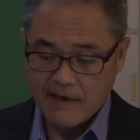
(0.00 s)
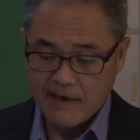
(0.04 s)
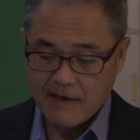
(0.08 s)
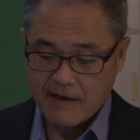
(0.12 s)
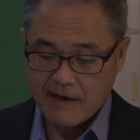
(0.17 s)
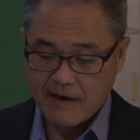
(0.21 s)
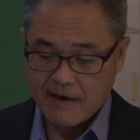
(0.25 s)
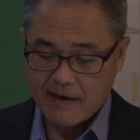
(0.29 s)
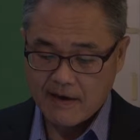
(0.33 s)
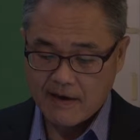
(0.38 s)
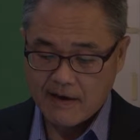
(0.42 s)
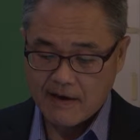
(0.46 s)

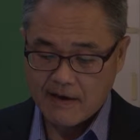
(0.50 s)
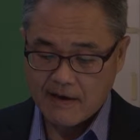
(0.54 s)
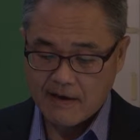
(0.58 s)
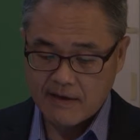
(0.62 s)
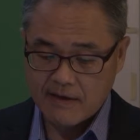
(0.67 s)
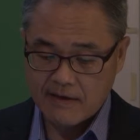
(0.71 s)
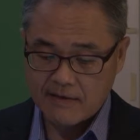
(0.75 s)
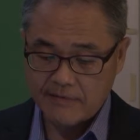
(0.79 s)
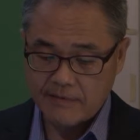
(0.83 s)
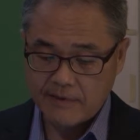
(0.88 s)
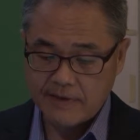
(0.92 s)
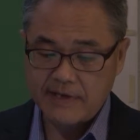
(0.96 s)
And
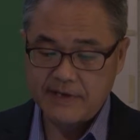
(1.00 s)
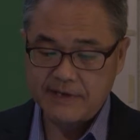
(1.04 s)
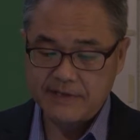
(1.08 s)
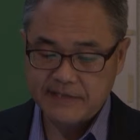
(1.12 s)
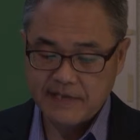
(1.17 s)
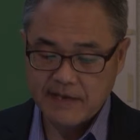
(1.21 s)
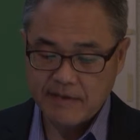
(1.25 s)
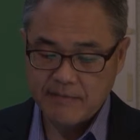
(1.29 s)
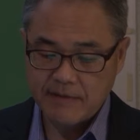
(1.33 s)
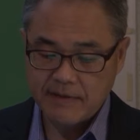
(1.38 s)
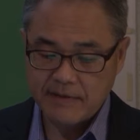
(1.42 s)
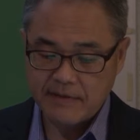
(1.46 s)
we
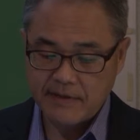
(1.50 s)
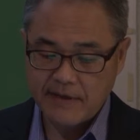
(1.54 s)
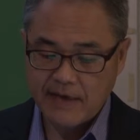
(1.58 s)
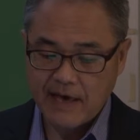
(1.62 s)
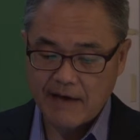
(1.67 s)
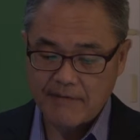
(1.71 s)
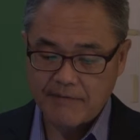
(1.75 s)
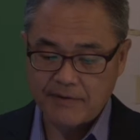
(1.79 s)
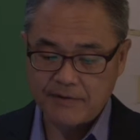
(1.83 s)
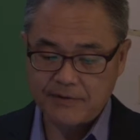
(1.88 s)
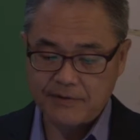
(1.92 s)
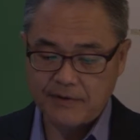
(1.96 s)
examined the
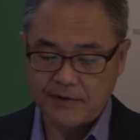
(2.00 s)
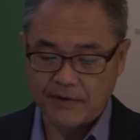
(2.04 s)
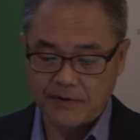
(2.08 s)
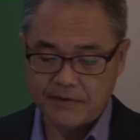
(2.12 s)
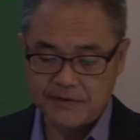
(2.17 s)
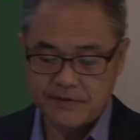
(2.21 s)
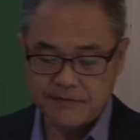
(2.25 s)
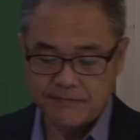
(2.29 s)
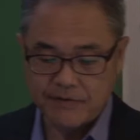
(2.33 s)
average cost